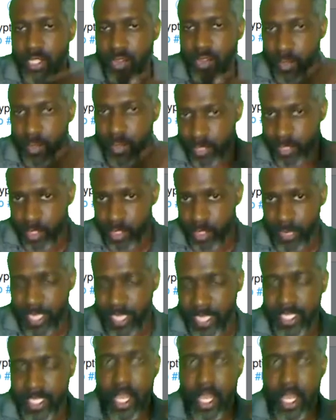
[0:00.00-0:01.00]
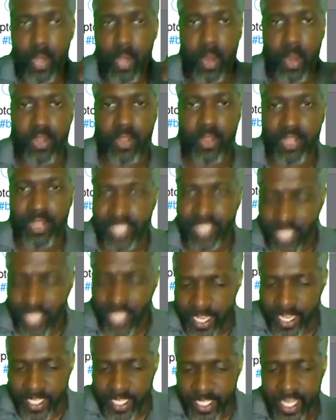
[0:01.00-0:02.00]
the crypto space, whether it's the
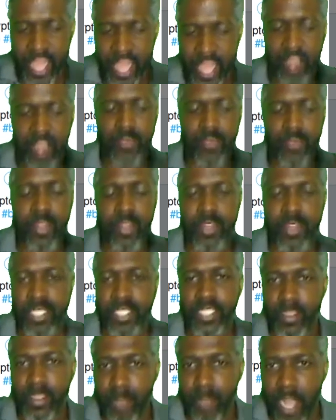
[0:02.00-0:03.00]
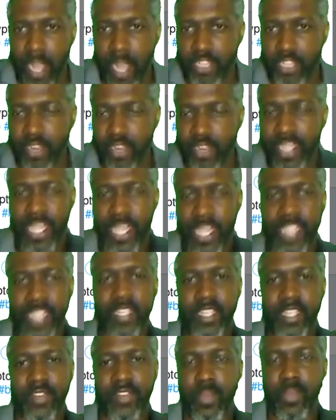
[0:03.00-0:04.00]
ETF, whether it's the block trading
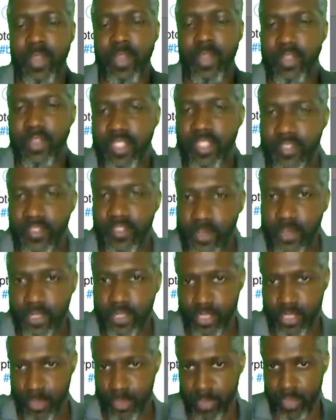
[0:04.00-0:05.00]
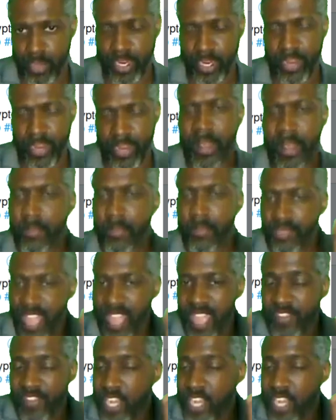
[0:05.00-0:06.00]
activity, whether it's the futures market.
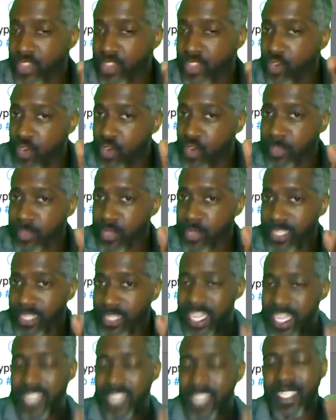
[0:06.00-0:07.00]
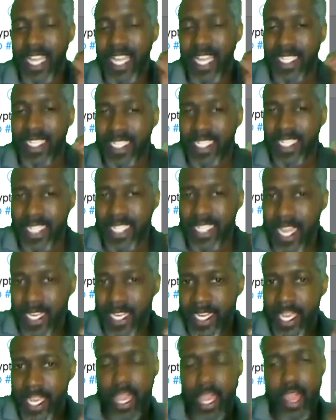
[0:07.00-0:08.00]
They've got their crypto desk set,
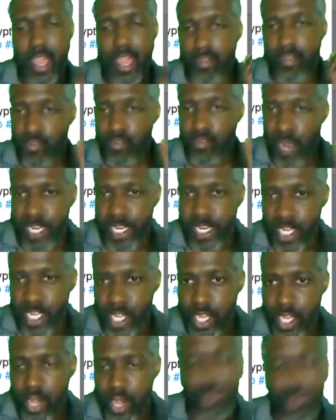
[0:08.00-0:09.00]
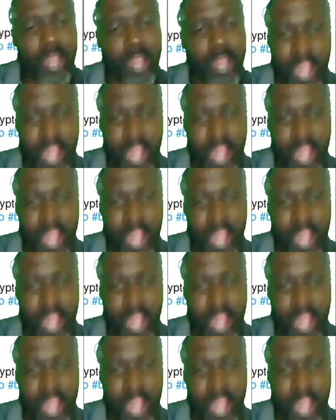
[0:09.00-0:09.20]
ready to go,